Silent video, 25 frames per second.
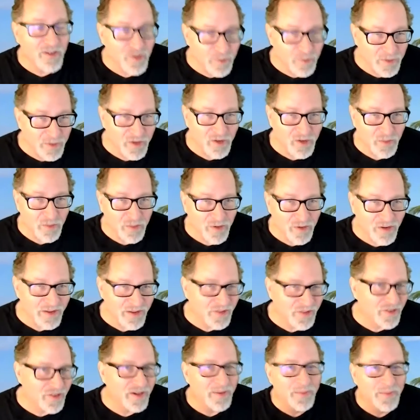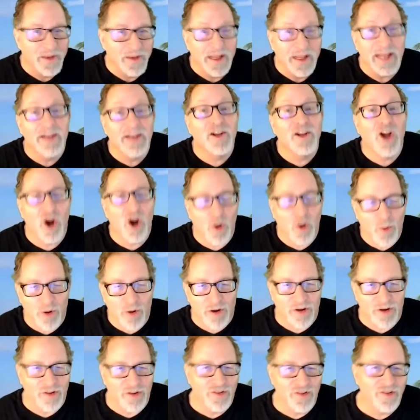miserable. As you and
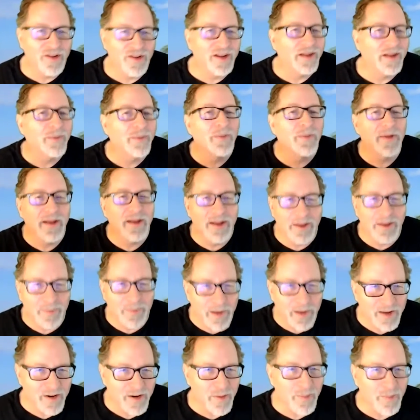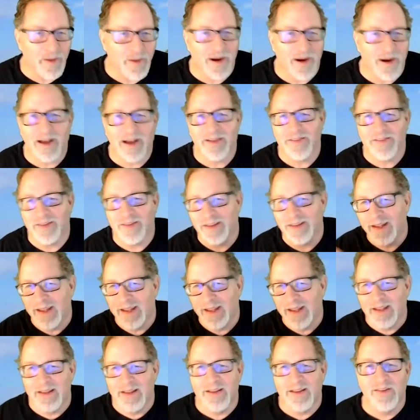coworkers, you're going to complain about your boss and
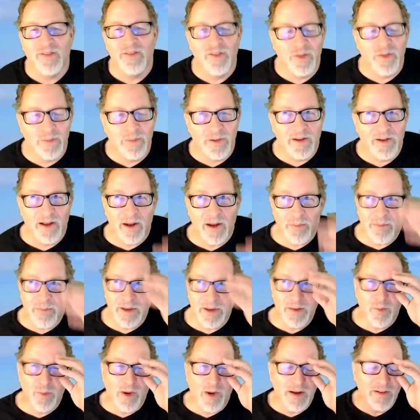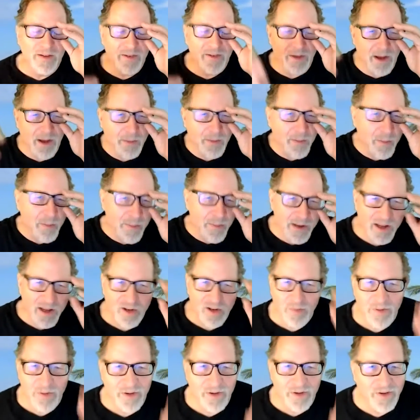this stupid company. Why doesn't upper
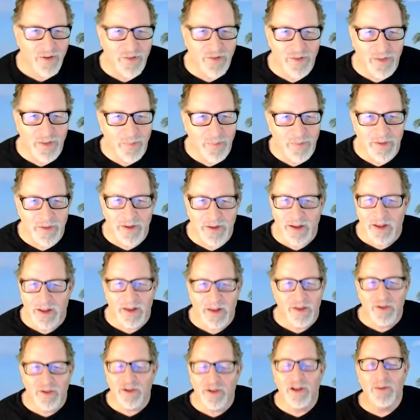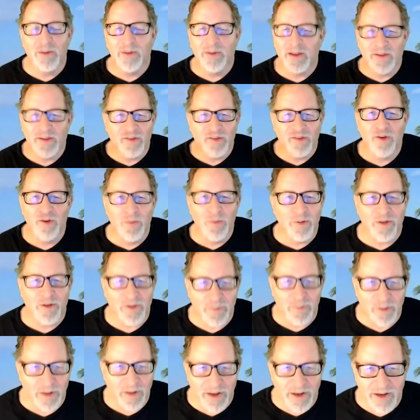management do something? You're going to be a super
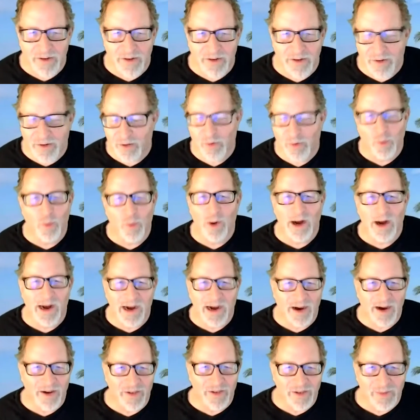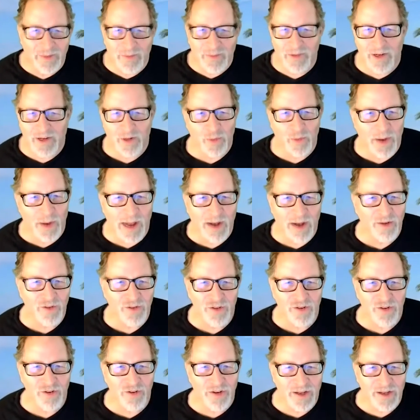complainer. Wow, you're going to be a
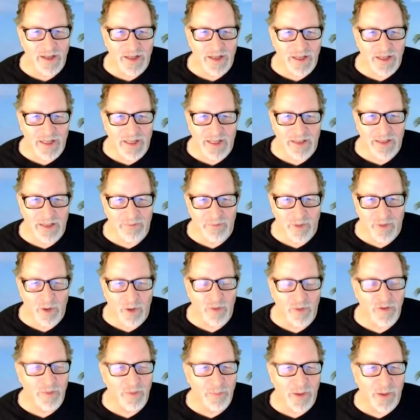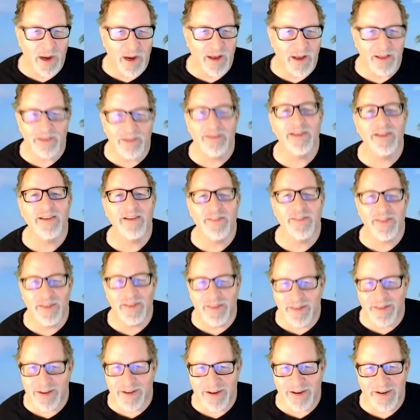grouser, and throw some politics
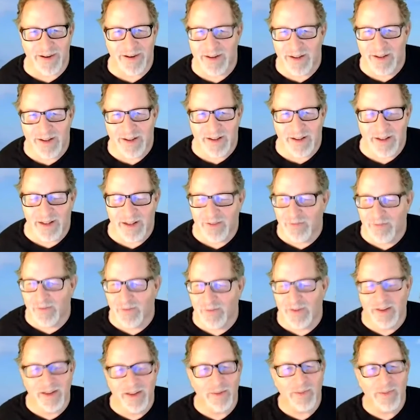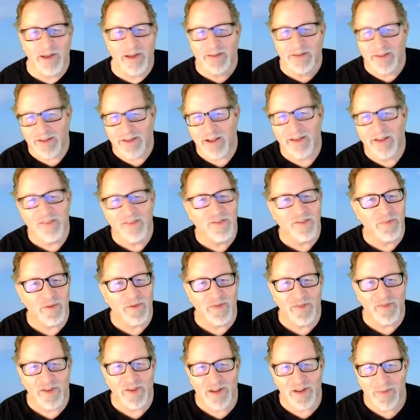in there, and forget about the customer.
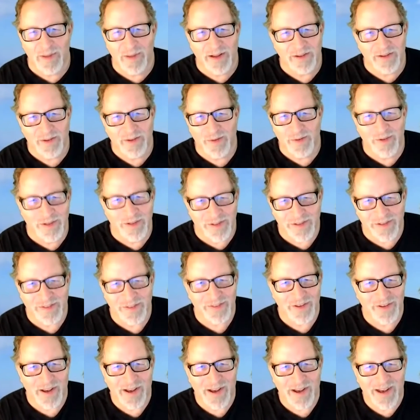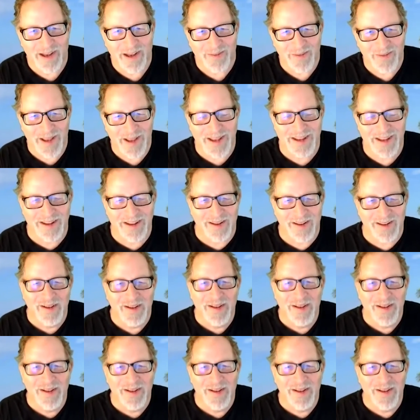Forget about doing a good job. Yeah.